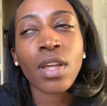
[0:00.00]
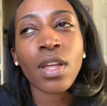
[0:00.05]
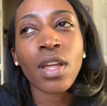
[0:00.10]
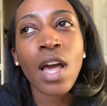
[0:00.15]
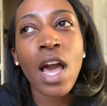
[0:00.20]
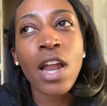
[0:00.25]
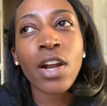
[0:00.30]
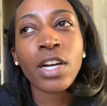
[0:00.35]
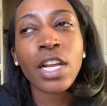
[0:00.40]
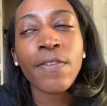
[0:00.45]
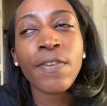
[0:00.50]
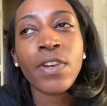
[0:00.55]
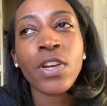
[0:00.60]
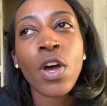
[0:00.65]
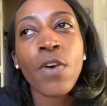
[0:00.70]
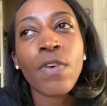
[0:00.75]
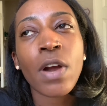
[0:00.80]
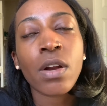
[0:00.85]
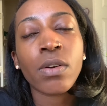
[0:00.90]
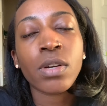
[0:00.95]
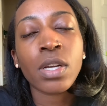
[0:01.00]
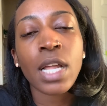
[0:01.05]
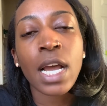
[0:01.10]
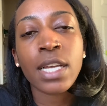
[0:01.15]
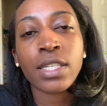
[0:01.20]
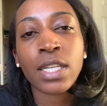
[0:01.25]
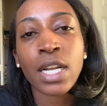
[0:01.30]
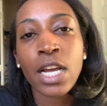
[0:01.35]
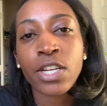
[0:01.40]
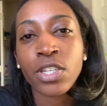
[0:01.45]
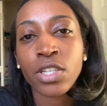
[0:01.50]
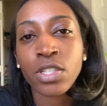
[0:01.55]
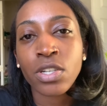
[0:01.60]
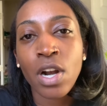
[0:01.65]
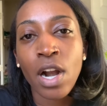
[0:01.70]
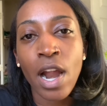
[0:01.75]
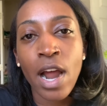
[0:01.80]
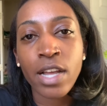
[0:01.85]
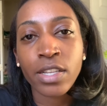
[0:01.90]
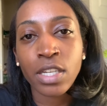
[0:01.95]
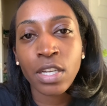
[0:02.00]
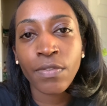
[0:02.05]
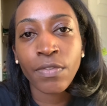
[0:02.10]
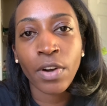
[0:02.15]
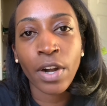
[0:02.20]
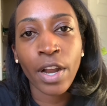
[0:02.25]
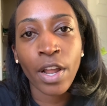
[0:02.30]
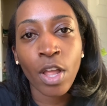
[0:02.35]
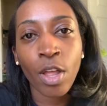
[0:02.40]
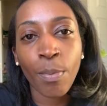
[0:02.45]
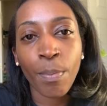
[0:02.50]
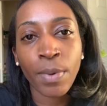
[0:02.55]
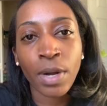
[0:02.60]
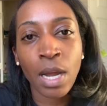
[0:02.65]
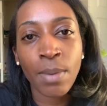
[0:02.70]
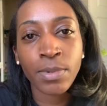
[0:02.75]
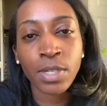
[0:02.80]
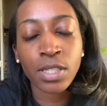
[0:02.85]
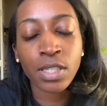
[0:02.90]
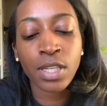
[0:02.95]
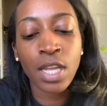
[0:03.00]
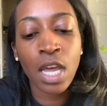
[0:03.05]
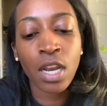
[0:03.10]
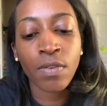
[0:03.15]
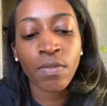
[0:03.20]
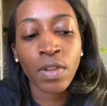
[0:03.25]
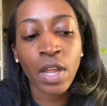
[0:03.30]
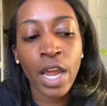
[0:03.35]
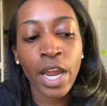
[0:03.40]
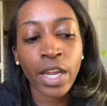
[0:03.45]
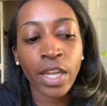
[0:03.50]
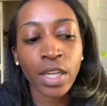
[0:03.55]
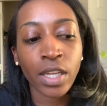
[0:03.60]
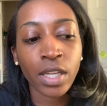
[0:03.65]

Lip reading: I don't even know if I realized that I should start asking for help, but I'm just kind of like,